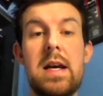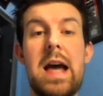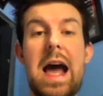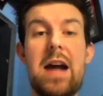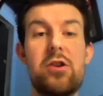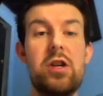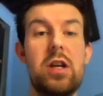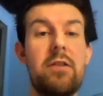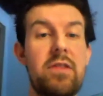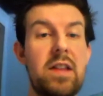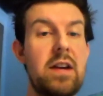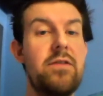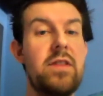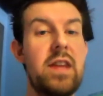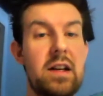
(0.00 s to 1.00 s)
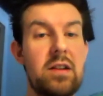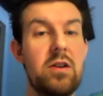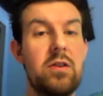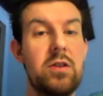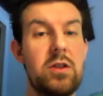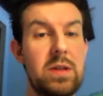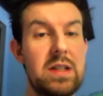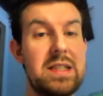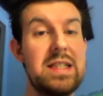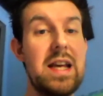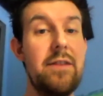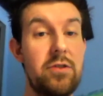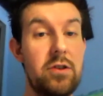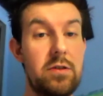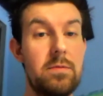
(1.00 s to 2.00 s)
Actually, if they've then gone to a
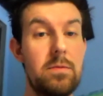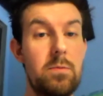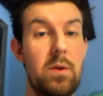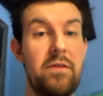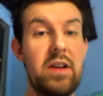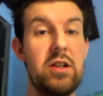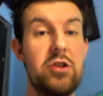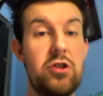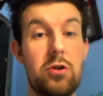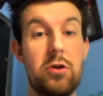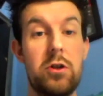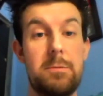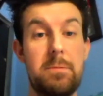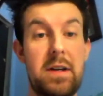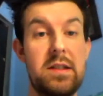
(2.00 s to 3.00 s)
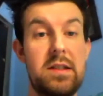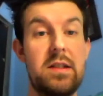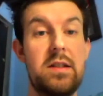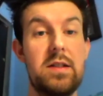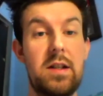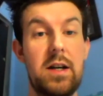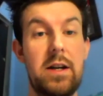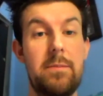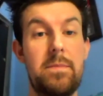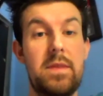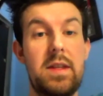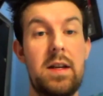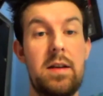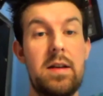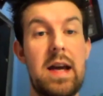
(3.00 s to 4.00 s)
7 within a short space of time,
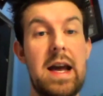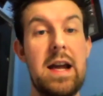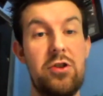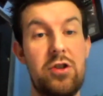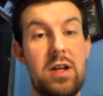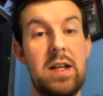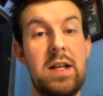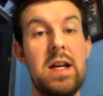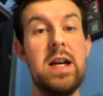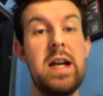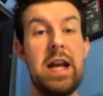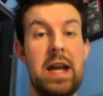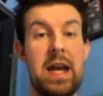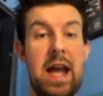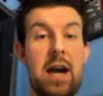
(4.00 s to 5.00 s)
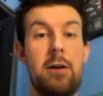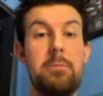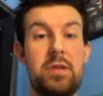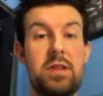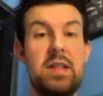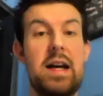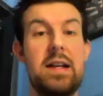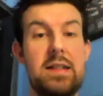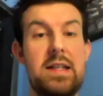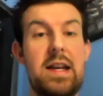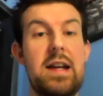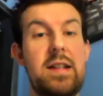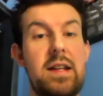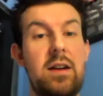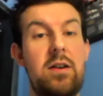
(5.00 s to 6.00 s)
then actually it helps that
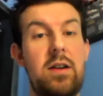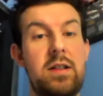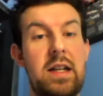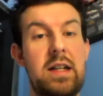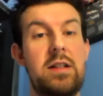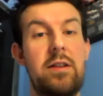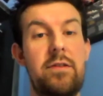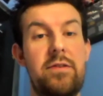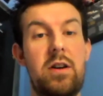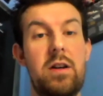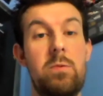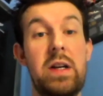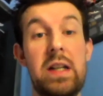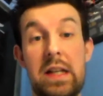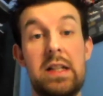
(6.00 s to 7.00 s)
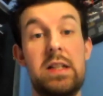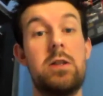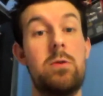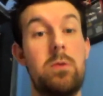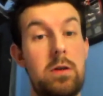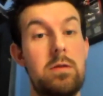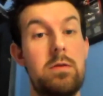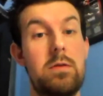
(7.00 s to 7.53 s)
setting identify we need to